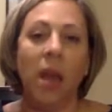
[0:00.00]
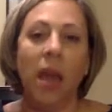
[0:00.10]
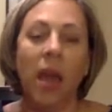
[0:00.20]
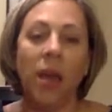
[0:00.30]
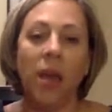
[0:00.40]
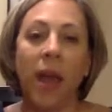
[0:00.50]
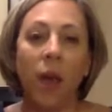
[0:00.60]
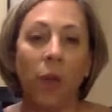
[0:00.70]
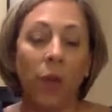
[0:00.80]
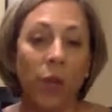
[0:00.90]
And
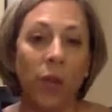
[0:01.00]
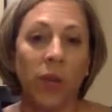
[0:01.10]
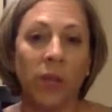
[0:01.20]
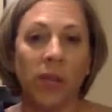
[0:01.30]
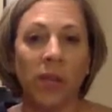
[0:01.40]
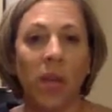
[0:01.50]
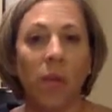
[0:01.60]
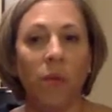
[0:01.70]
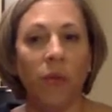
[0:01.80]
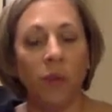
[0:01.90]
now what you can see
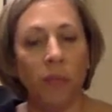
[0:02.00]
with your